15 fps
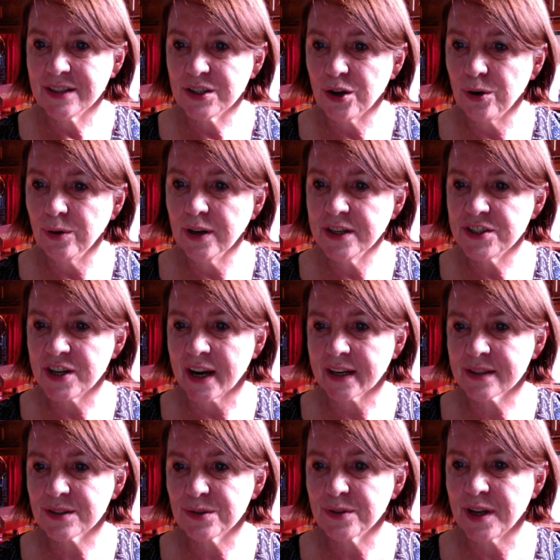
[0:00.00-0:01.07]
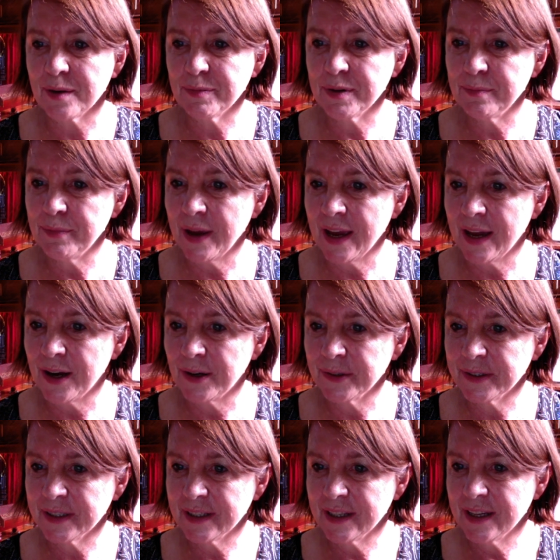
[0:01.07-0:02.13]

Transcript: Toll and Jack stood up and bowed.